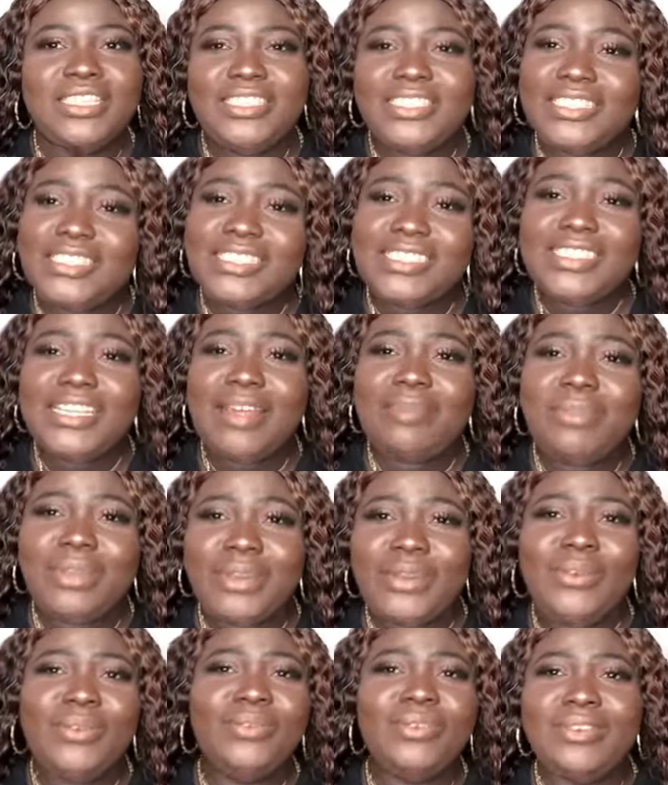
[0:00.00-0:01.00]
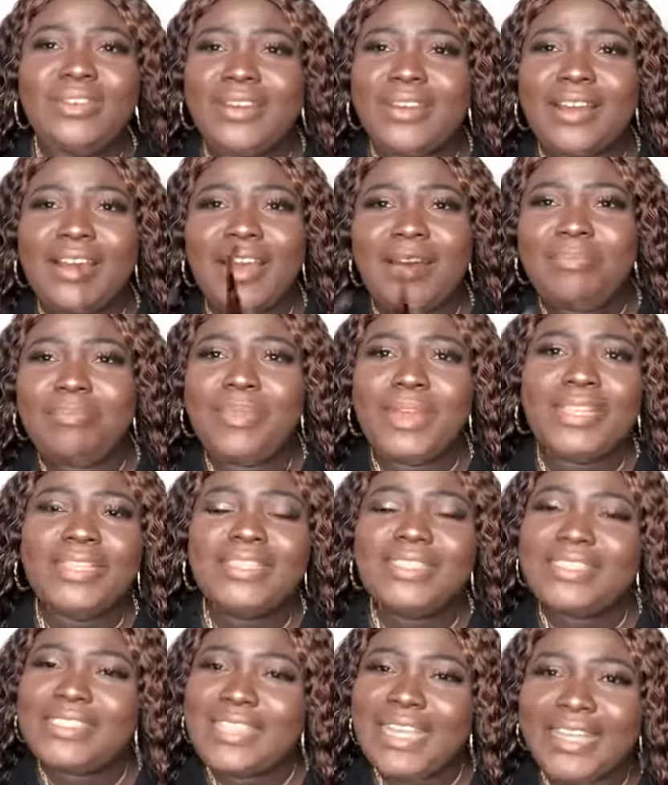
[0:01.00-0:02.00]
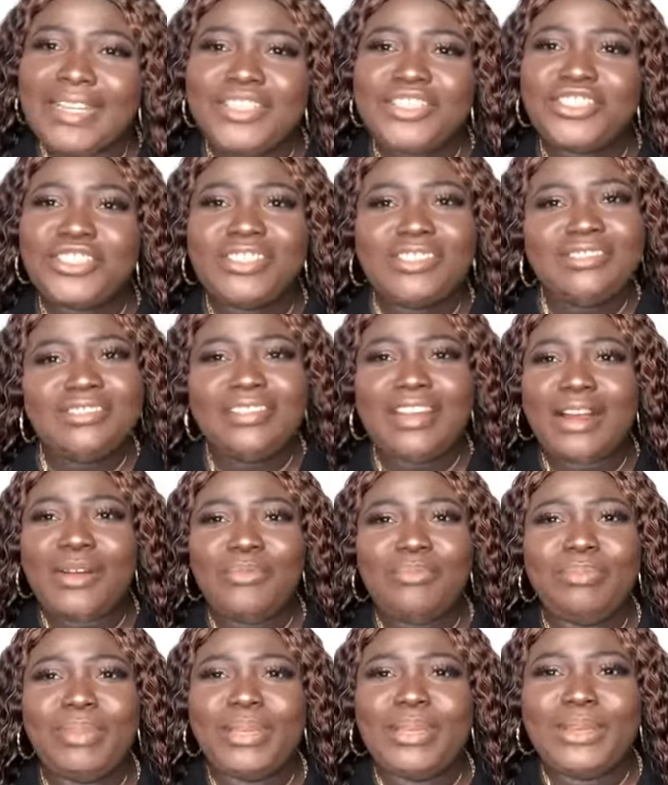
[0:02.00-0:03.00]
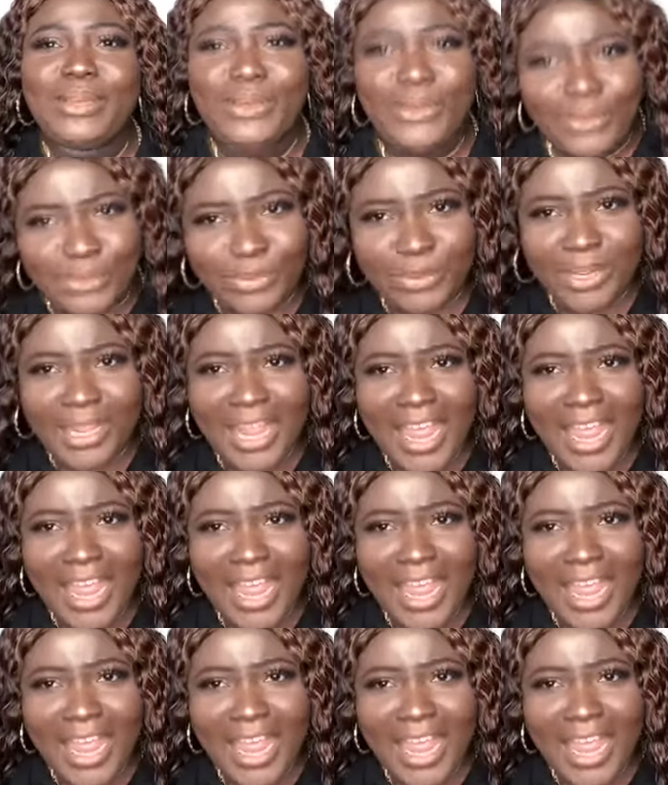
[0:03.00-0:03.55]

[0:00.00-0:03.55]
just let me know in the comment section down below,